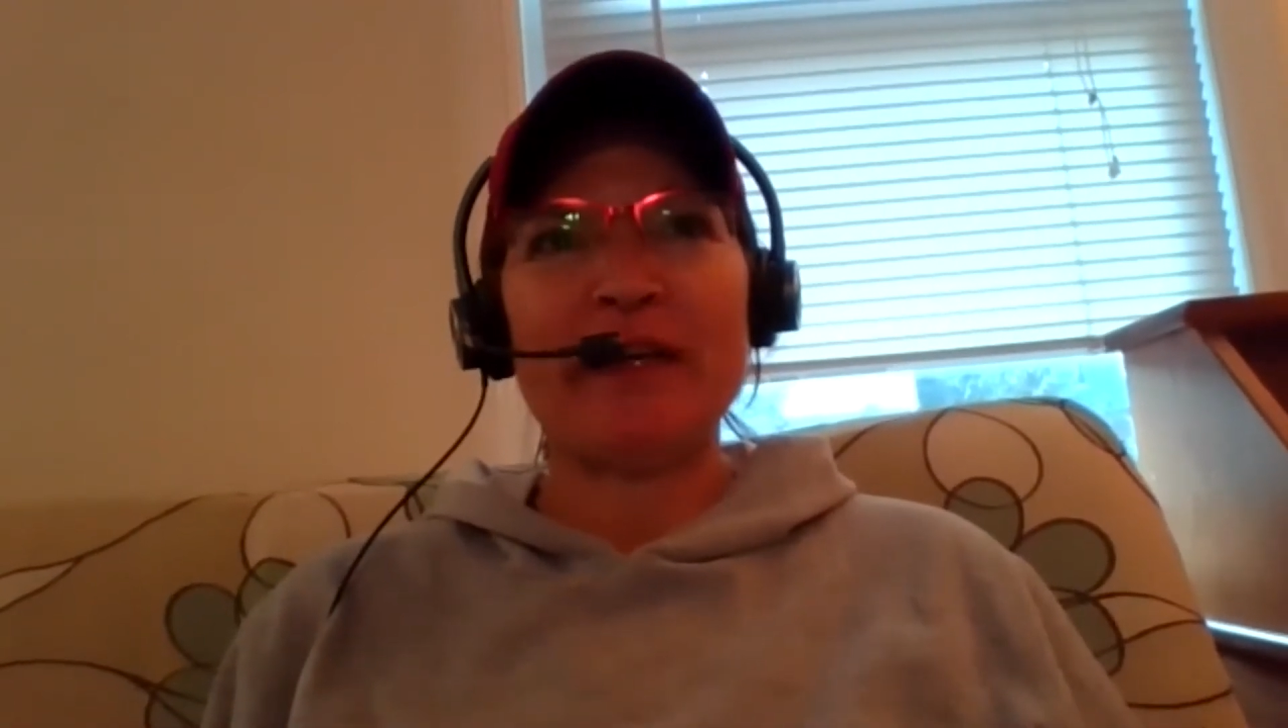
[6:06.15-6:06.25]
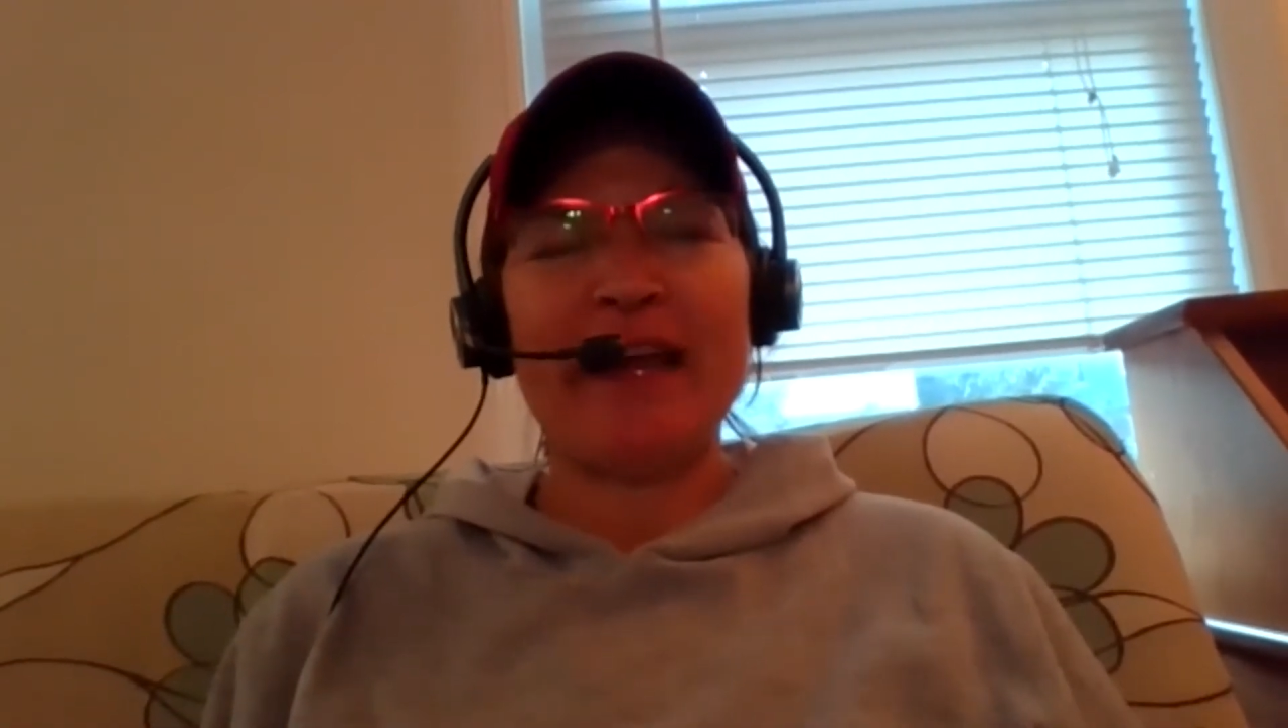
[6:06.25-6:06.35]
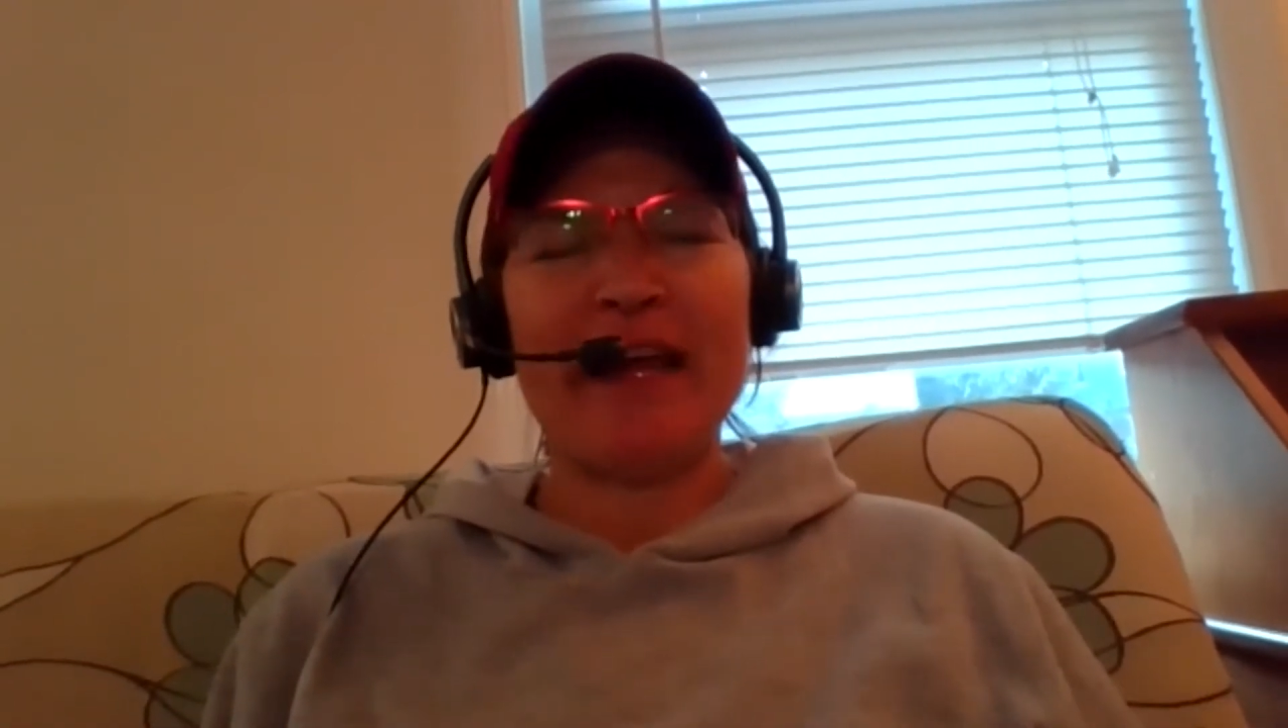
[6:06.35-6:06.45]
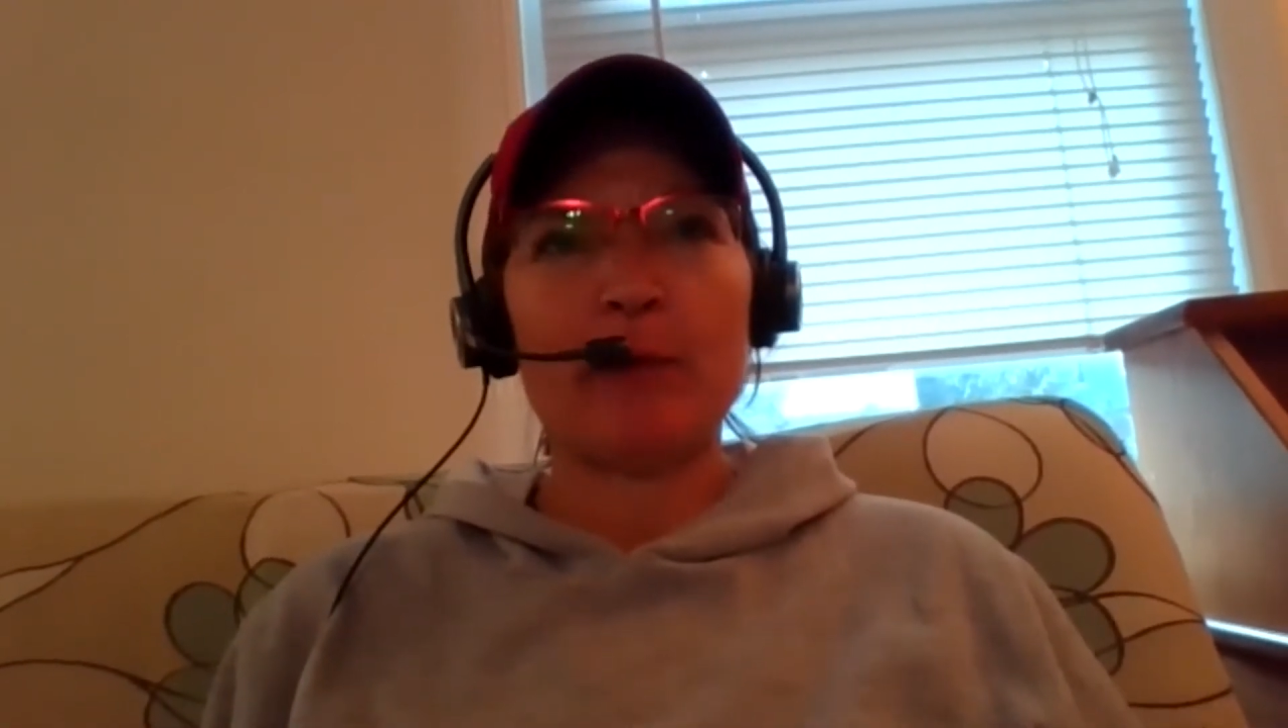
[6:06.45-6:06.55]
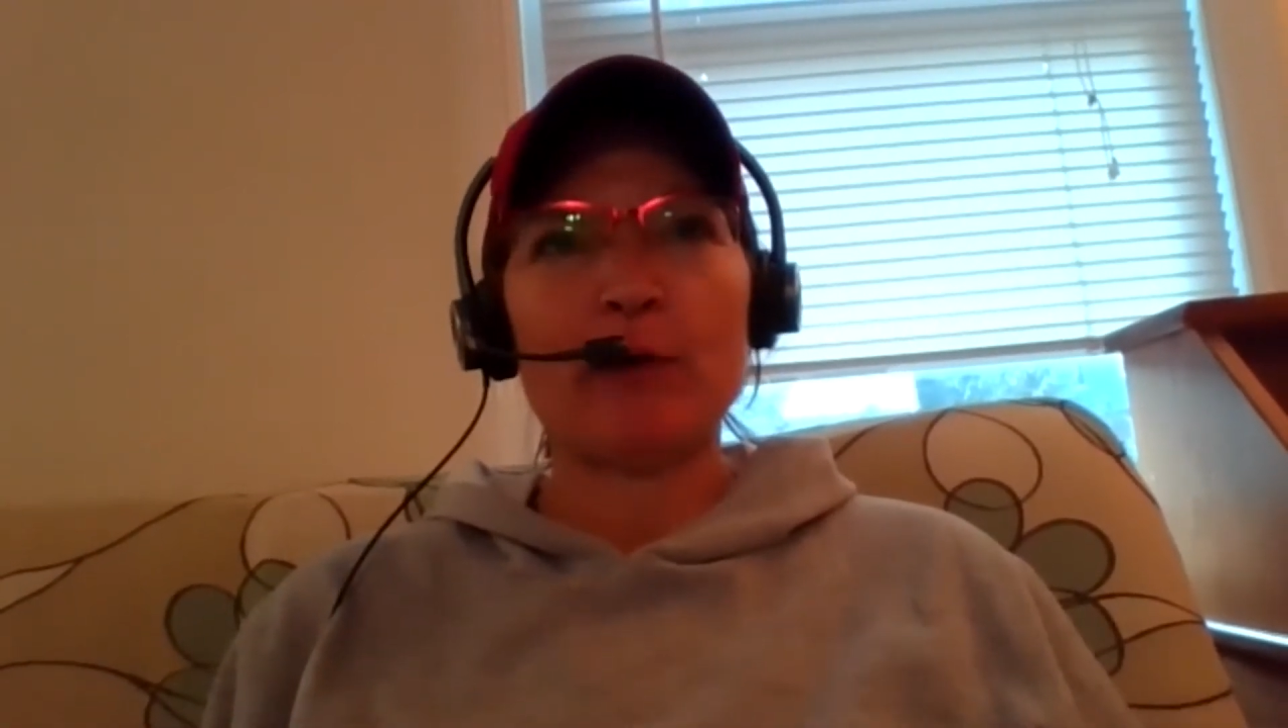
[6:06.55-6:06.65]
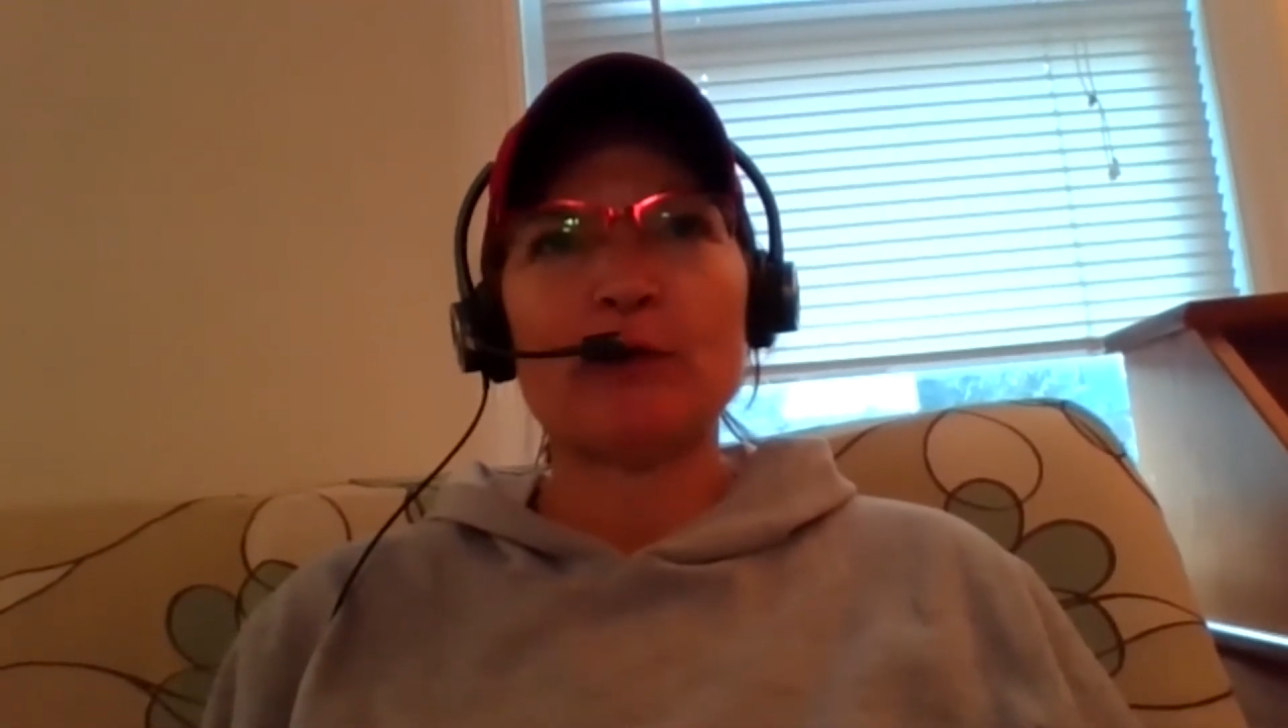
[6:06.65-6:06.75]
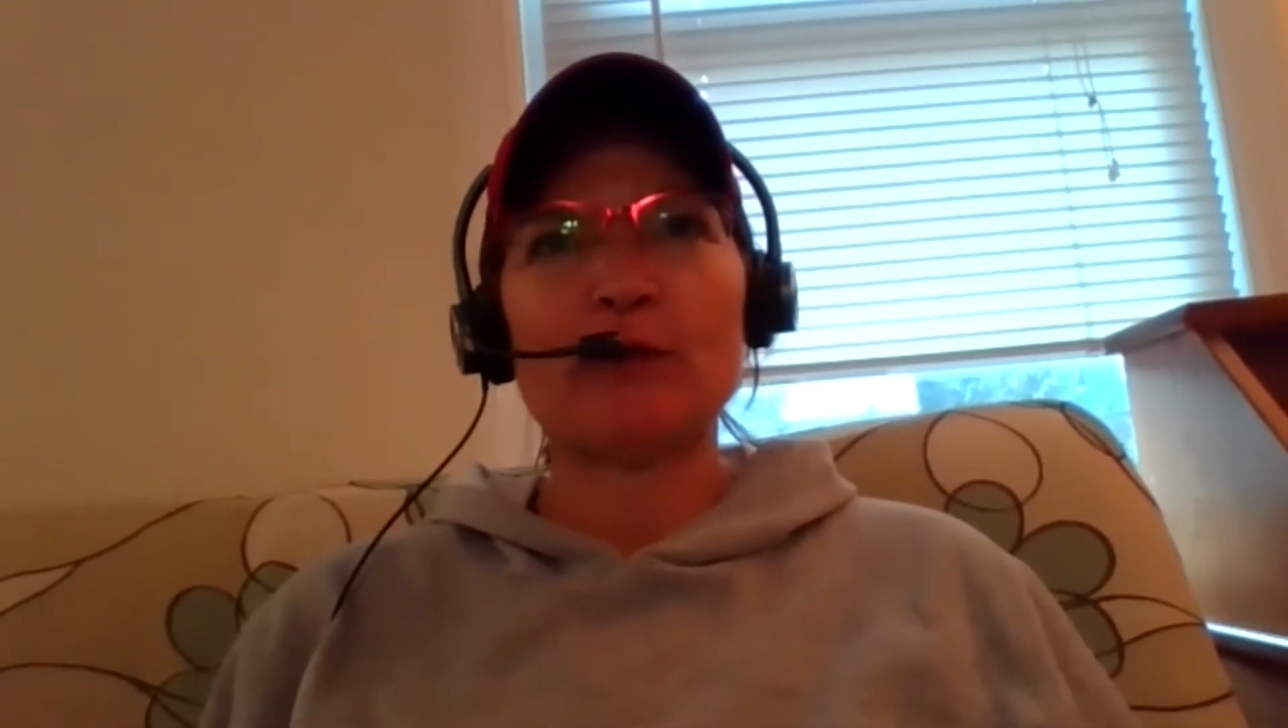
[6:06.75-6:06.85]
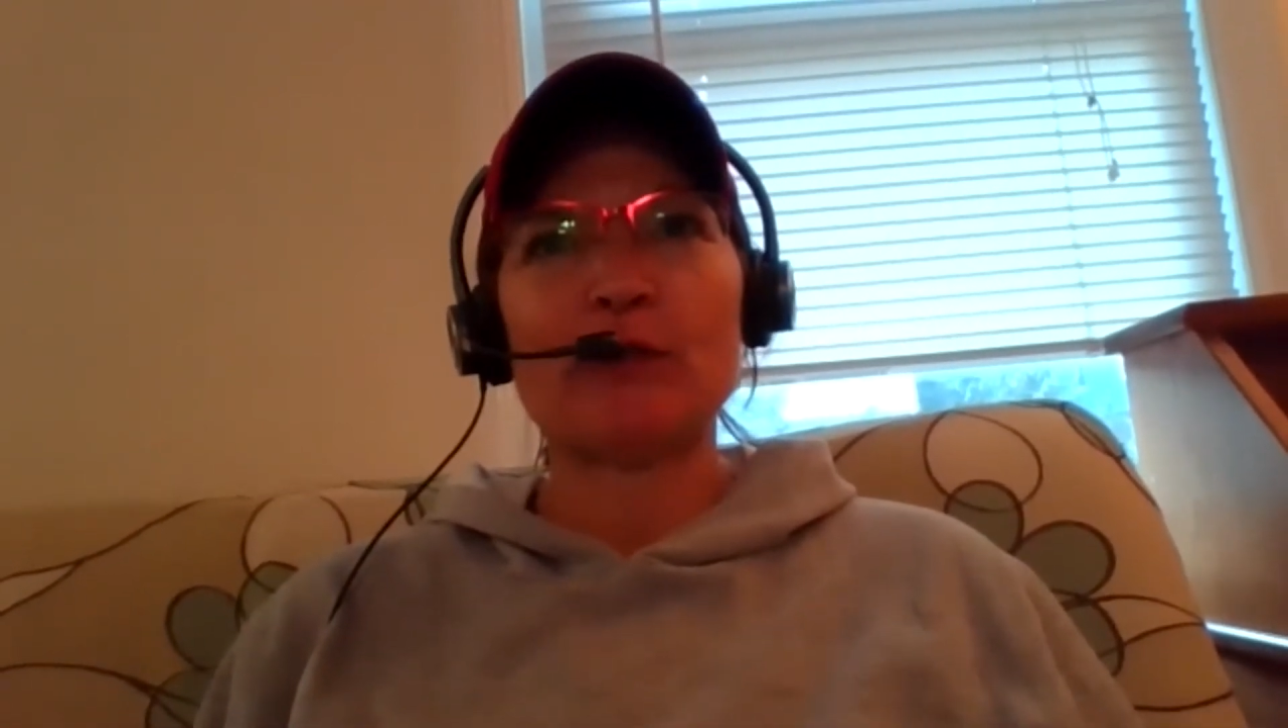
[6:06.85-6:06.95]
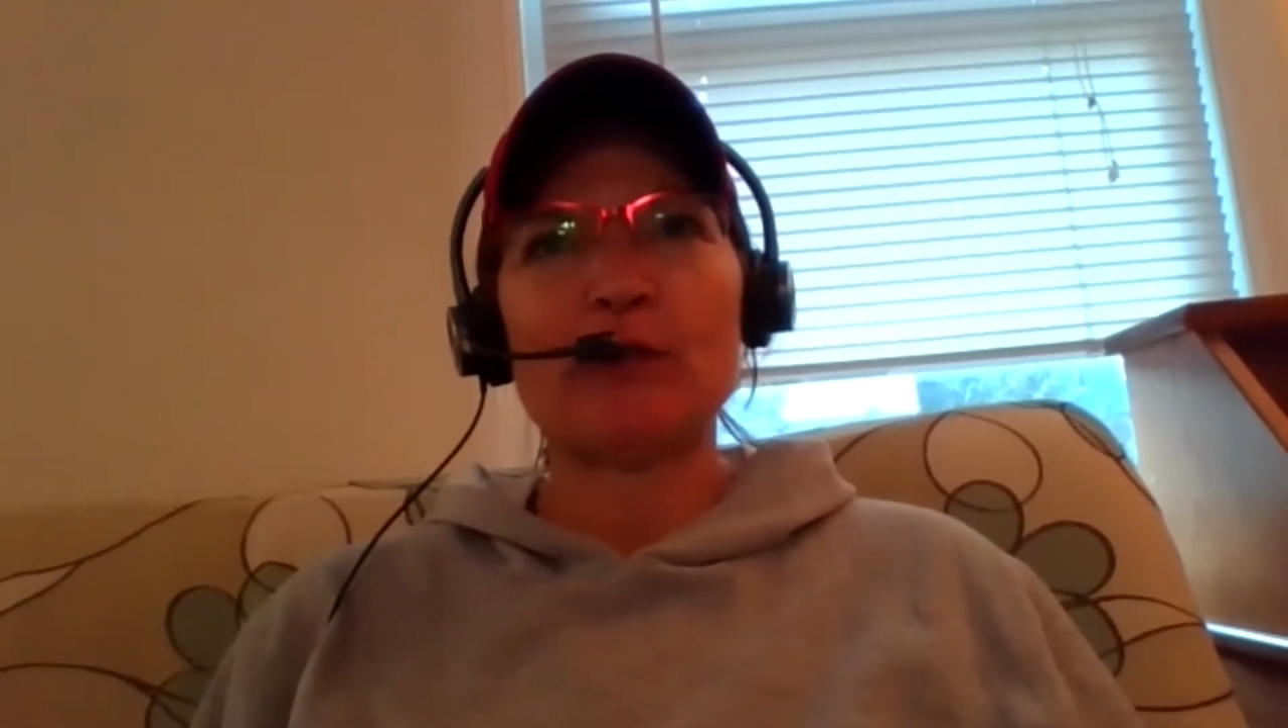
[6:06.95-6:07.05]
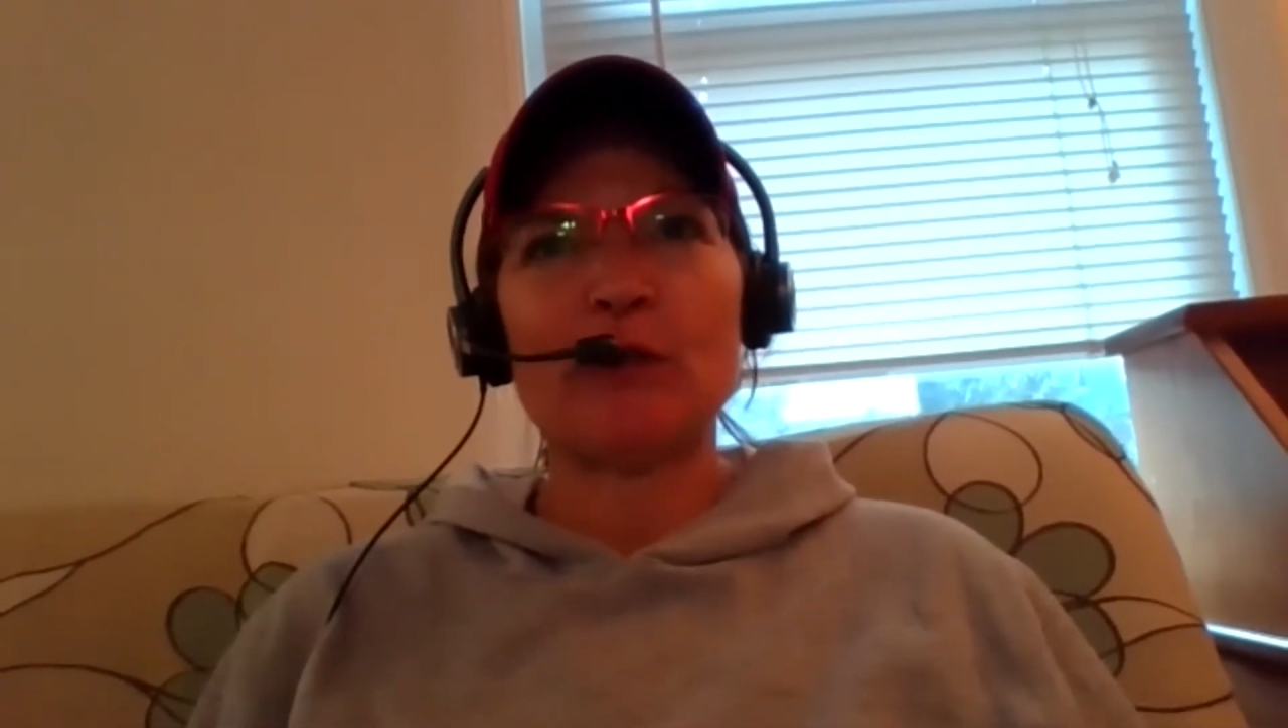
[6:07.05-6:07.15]

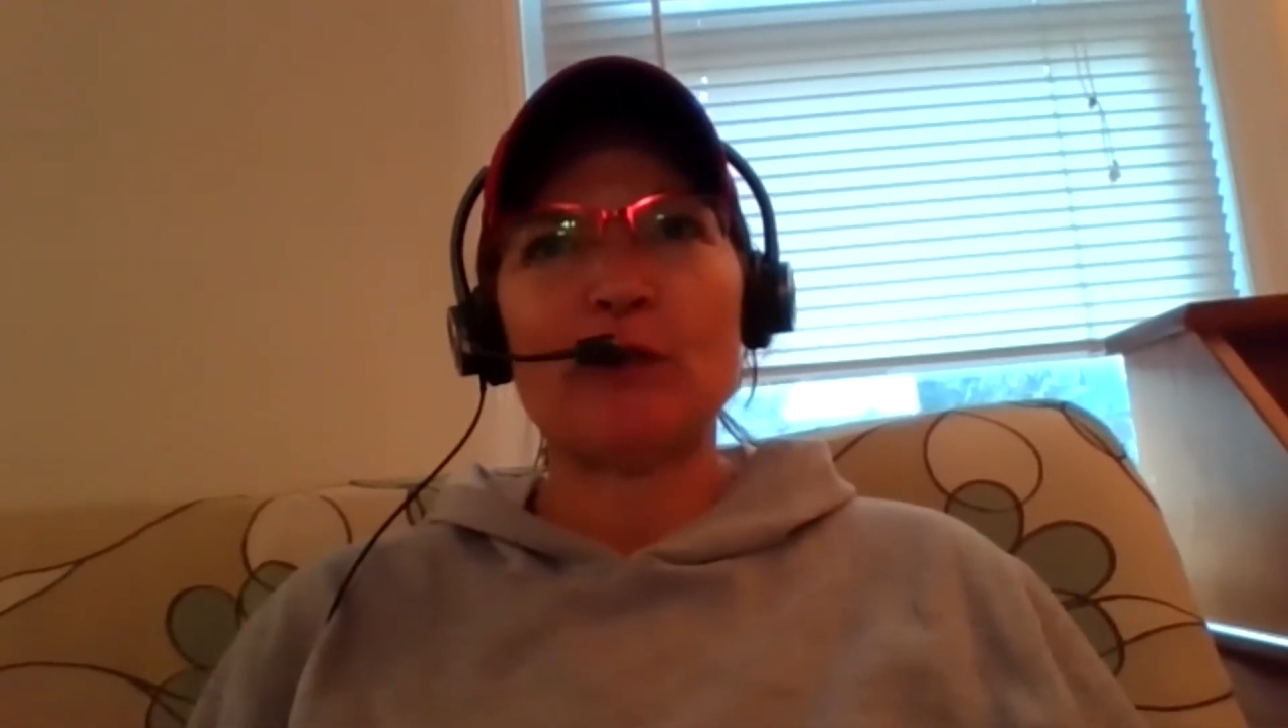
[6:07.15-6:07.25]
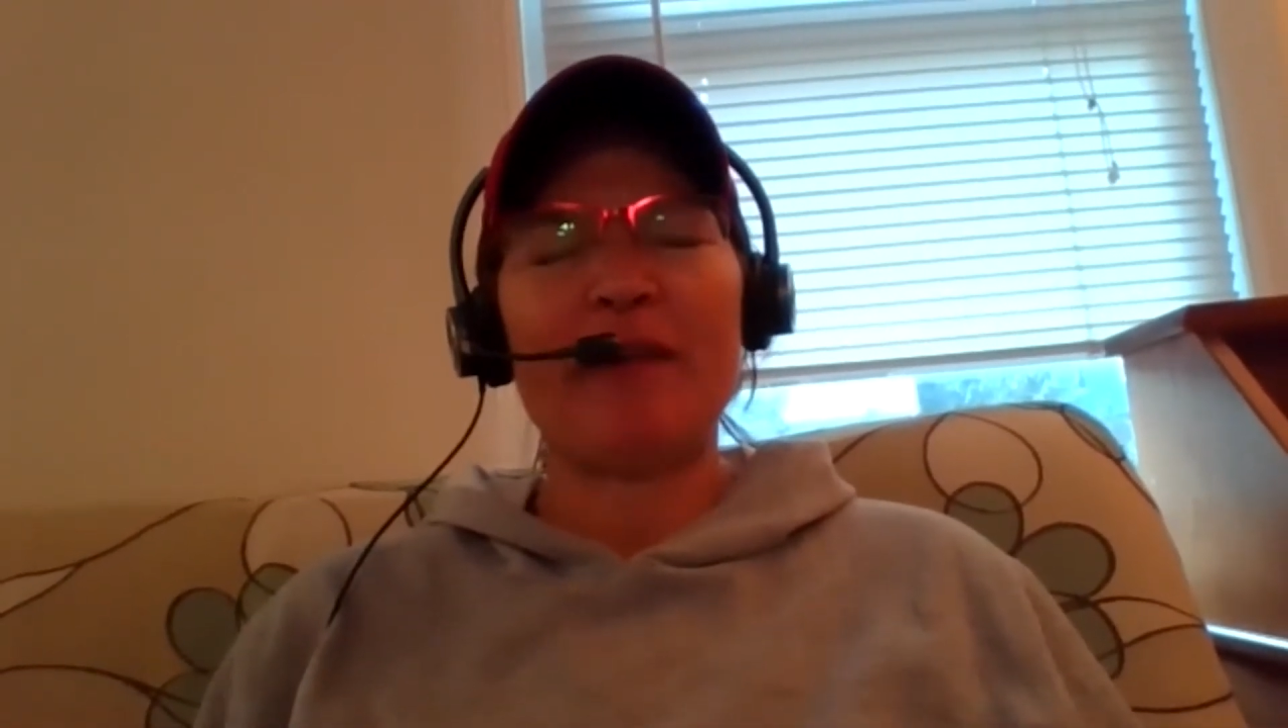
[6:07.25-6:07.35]
neighbors,